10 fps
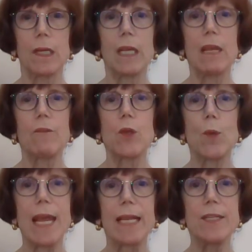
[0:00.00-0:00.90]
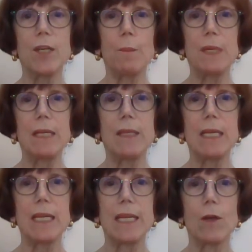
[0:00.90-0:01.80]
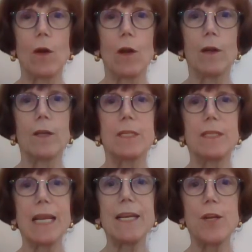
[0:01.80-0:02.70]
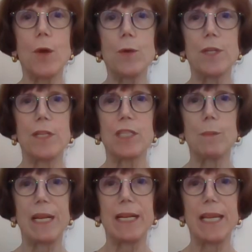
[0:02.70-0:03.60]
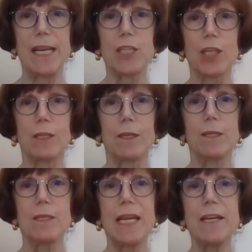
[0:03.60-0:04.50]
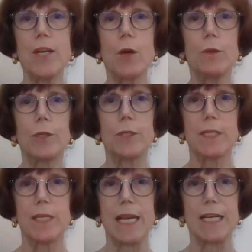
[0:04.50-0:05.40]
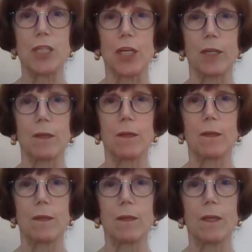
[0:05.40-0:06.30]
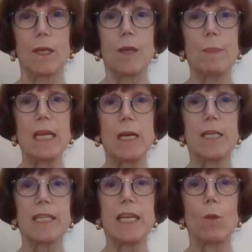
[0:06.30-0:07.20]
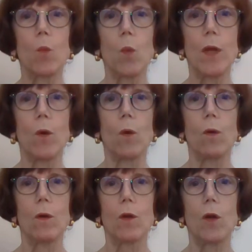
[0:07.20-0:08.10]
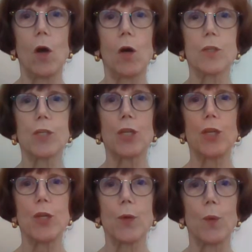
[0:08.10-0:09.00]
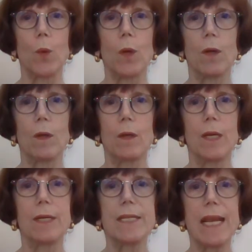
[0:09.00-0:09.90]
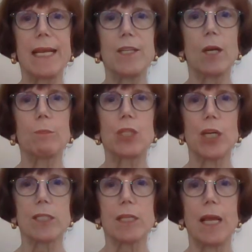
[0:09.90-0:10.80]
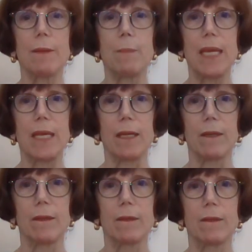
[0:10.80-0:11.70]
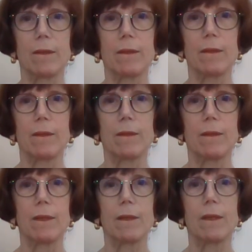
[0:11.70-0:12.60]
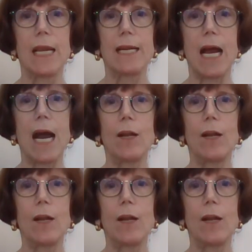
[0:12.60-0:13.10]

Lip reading: If you end up in the ER, say no to this medication. Say no to sedation, because it will cause you to end up just like me. And I